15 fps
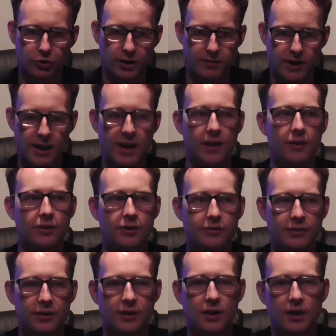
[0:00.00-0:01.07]
Trayvon
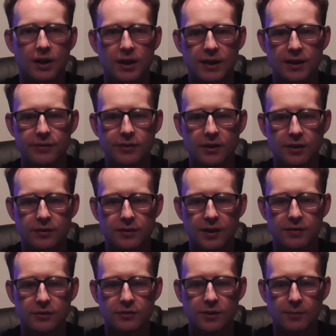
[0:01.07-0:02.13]
Henderson is the
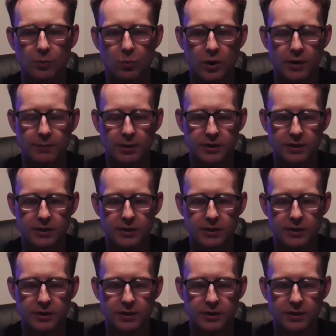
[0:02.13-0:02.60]
consensus number one.